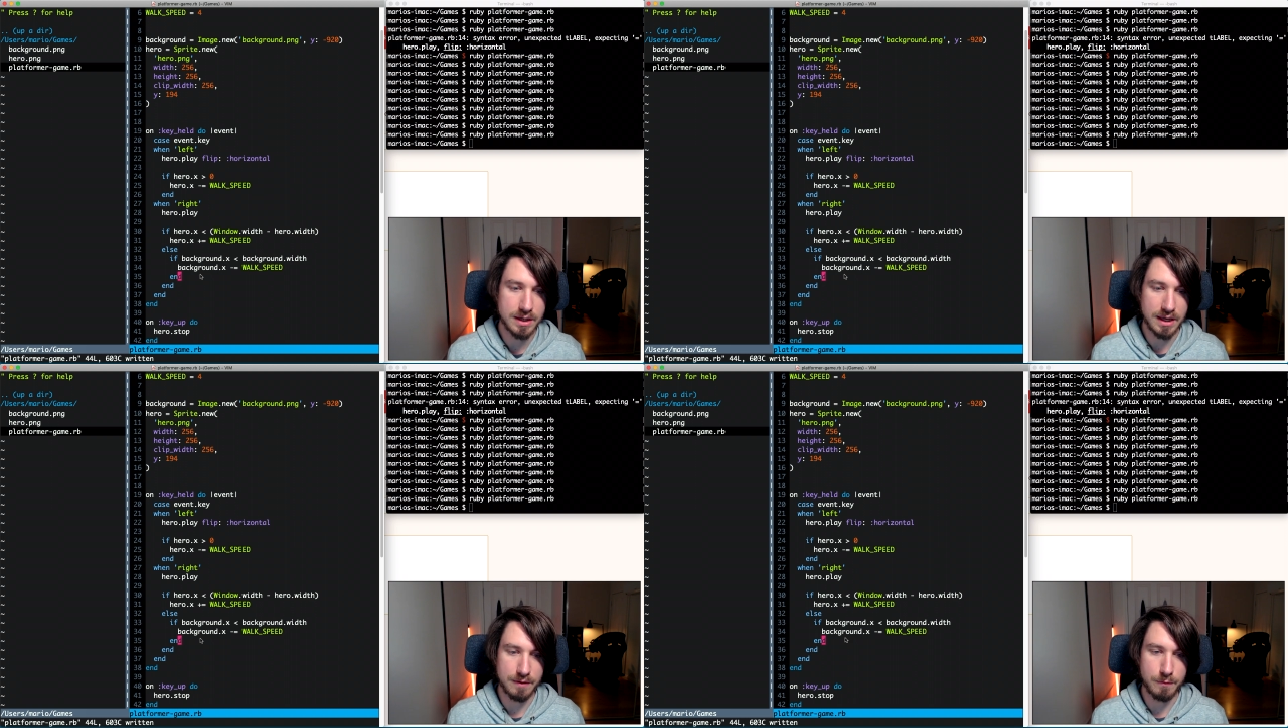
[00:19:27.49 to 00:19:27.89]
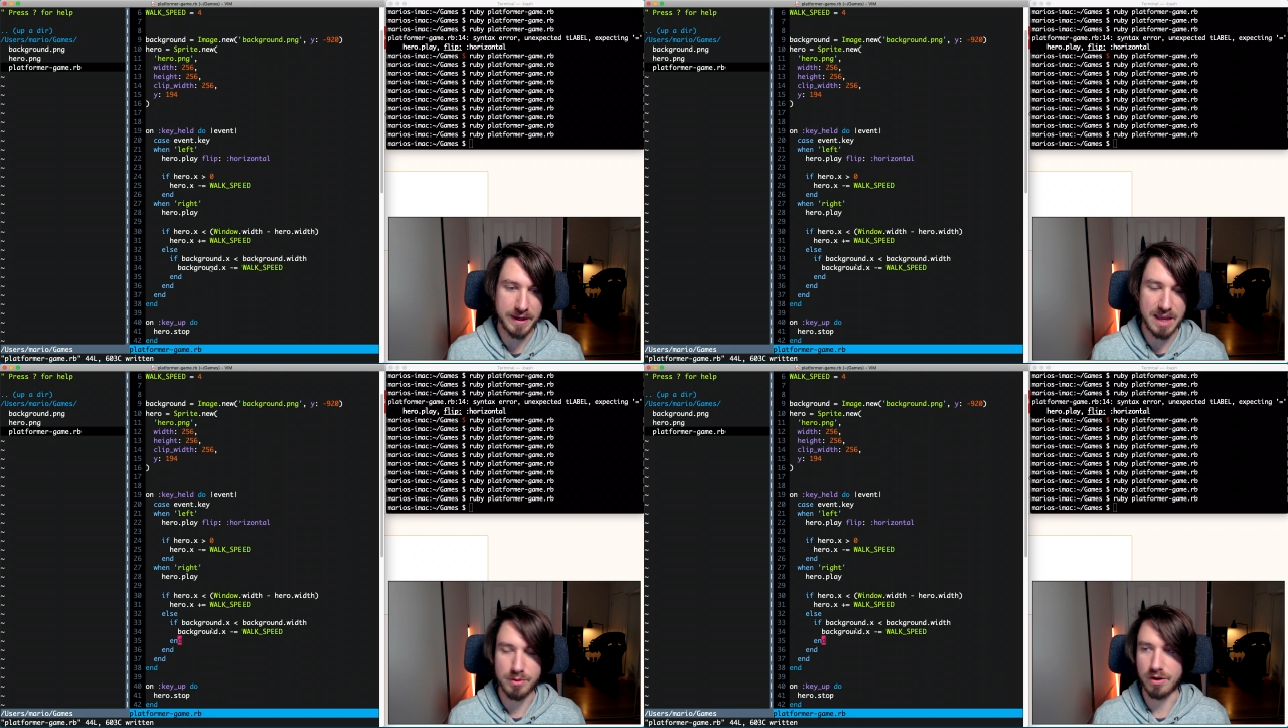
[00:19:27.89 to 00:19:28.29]
If we
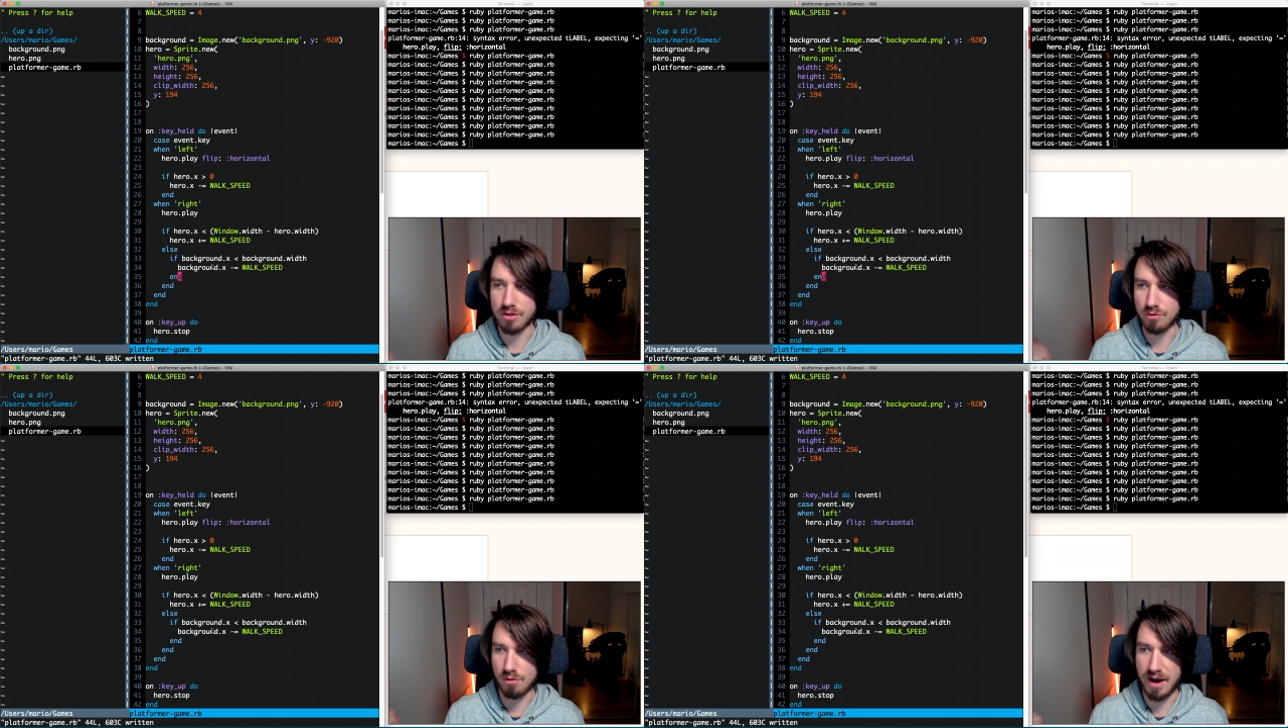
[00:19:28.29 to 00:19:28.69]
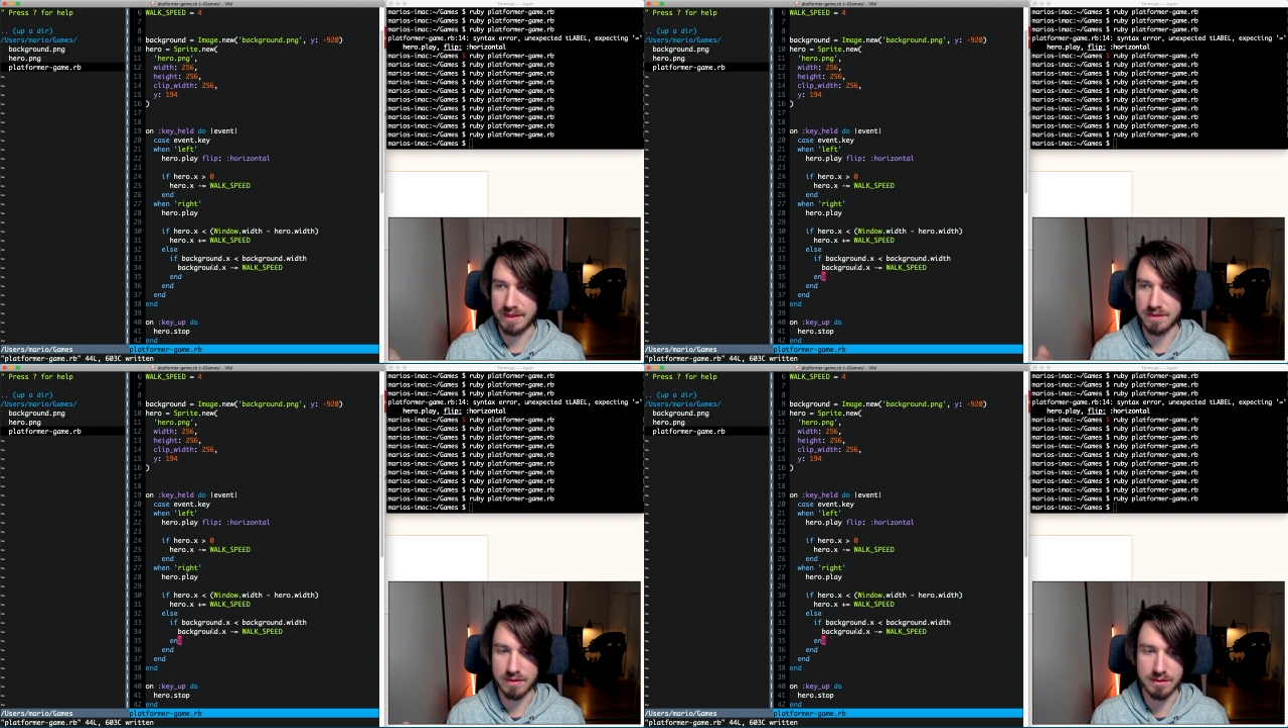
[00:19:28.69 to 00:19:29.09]
keep going to the
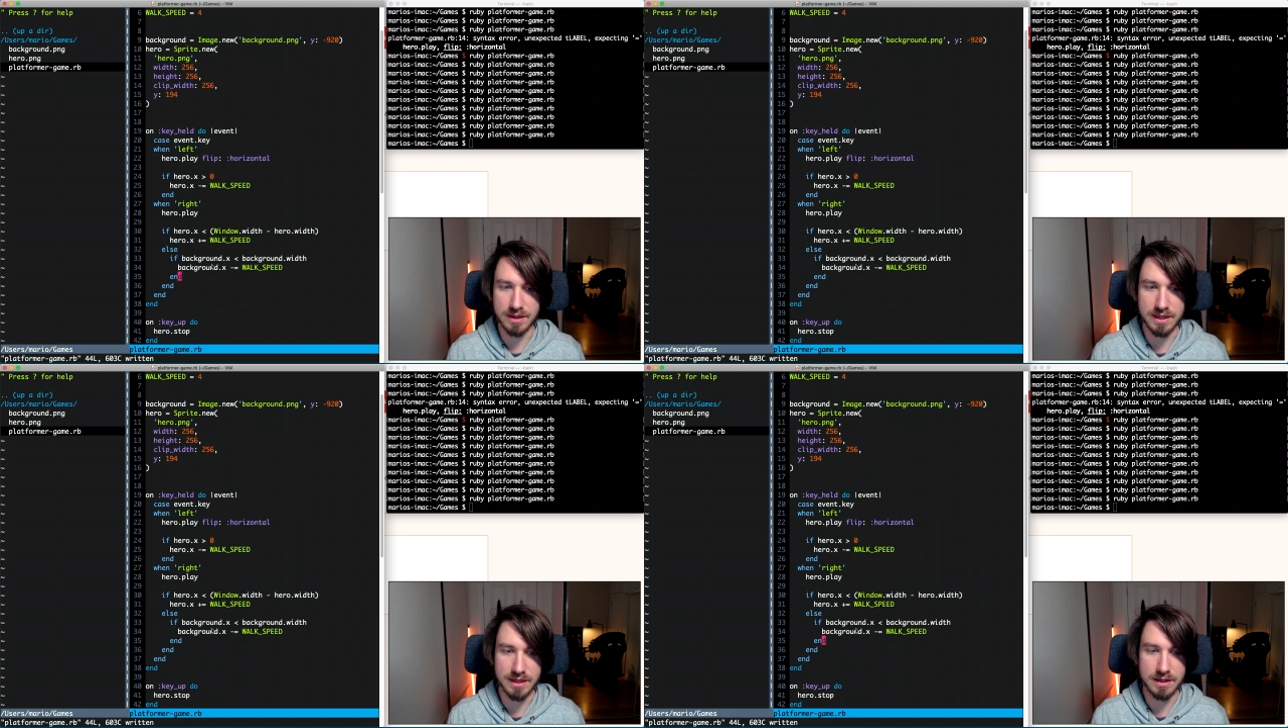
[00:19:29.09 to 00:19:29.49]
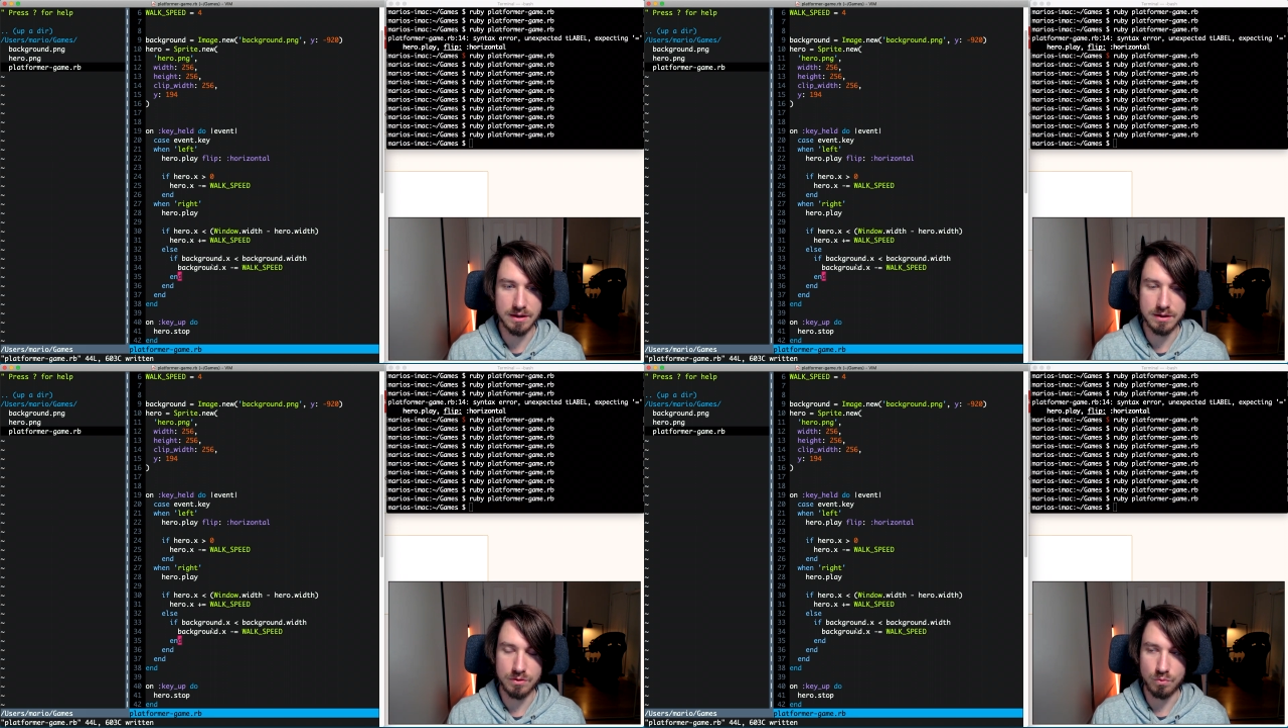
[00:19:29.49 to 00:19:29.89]
right, then
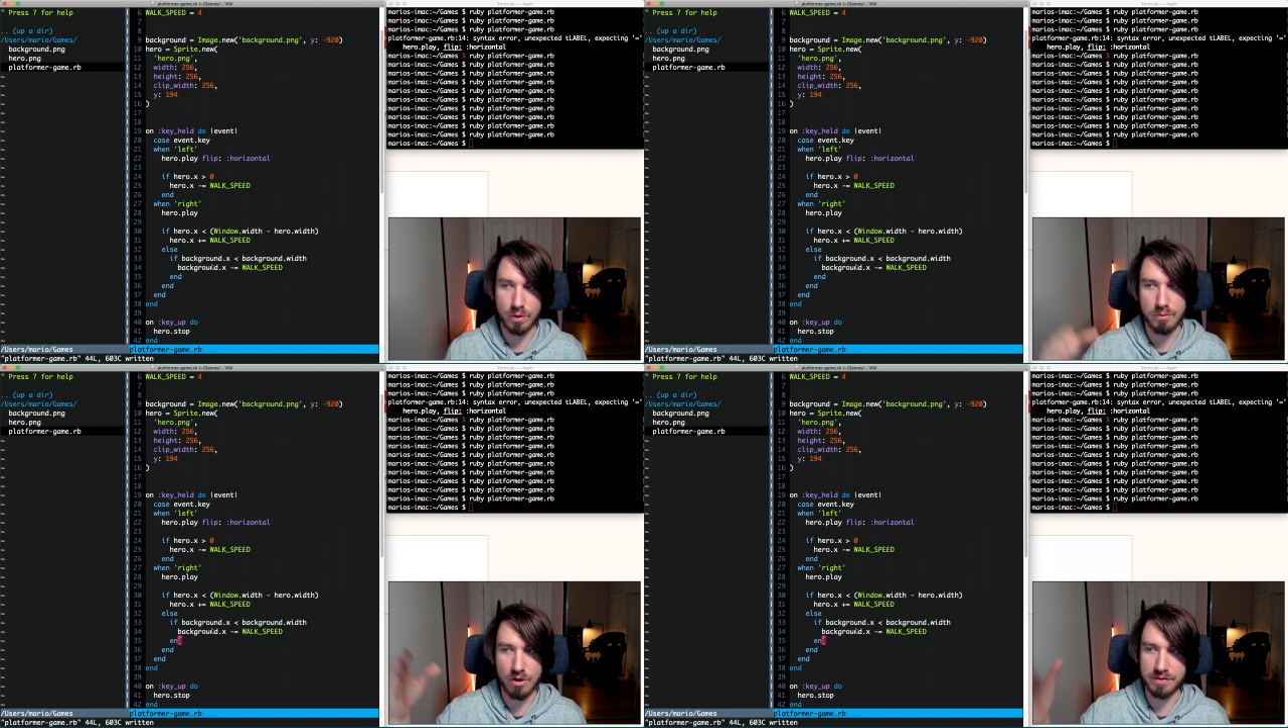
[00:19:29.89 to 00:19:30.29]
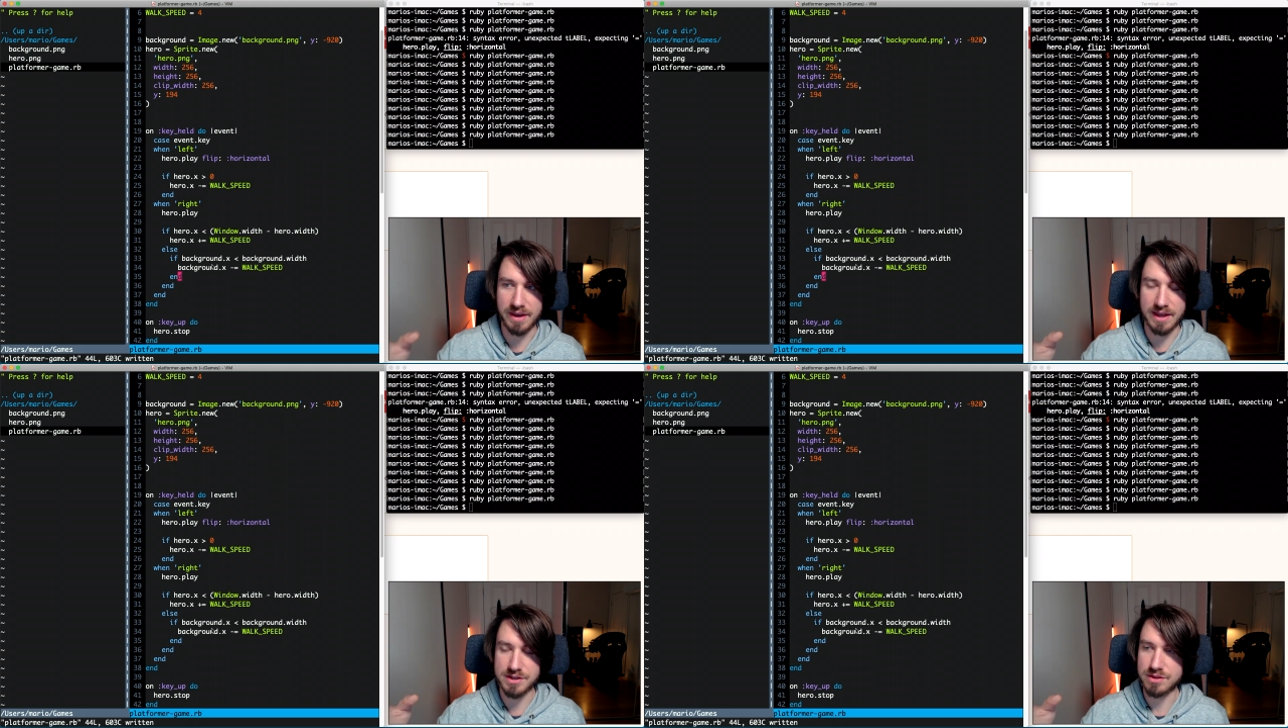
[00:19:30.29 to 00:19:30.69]
when we're on
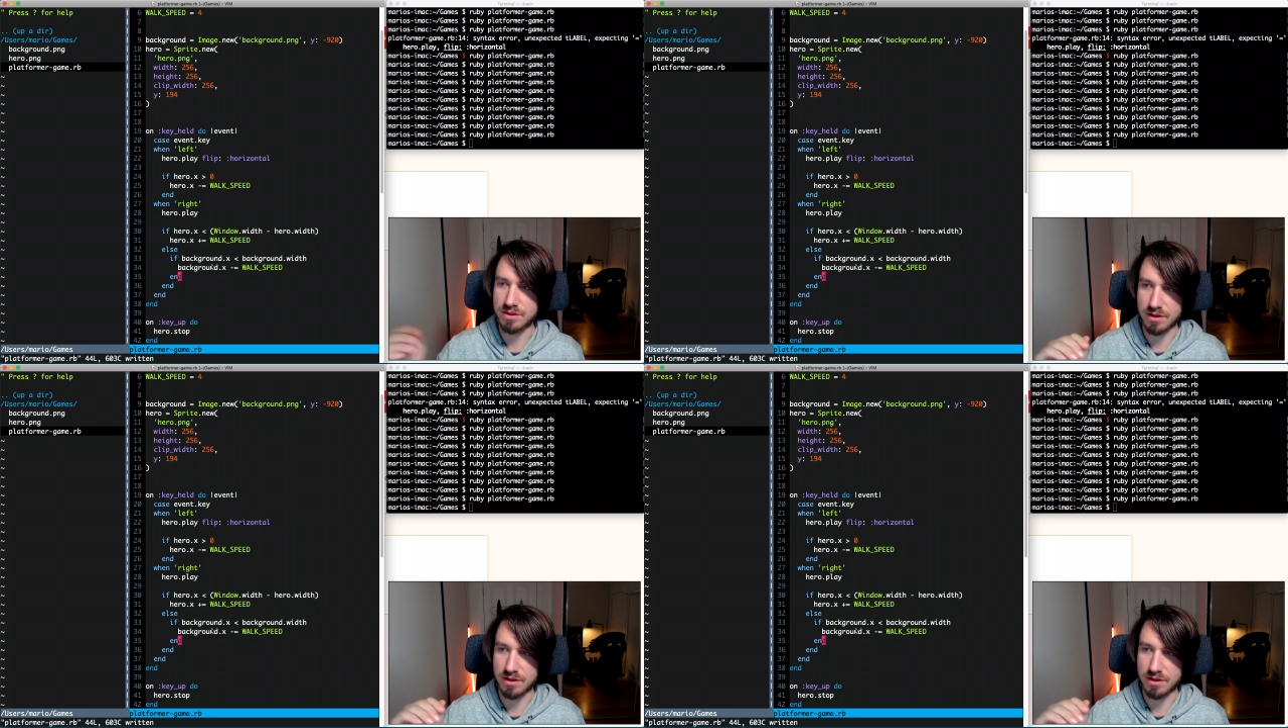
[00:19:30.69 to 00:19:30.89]
the edge,